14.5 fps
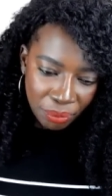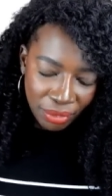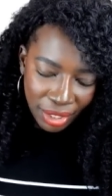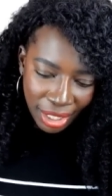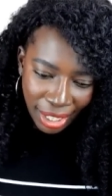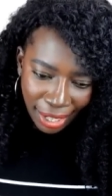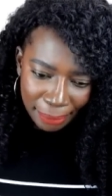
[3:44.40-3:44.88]

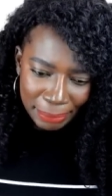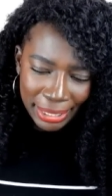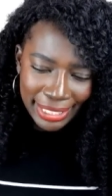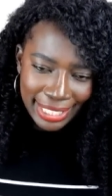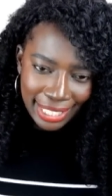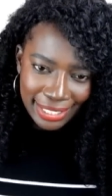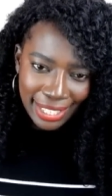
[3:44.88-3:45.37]
um, he
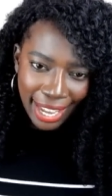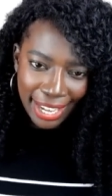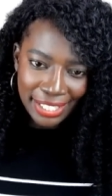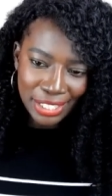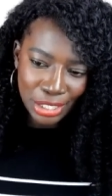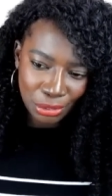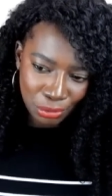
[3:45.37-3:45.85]
tells us,
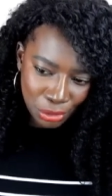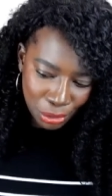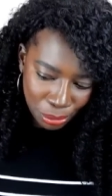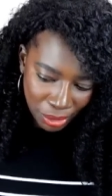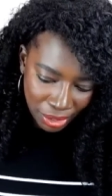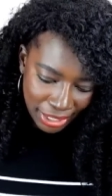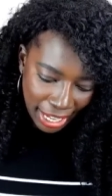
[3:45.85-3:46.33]
the
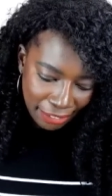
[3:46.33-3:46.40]
viewers, after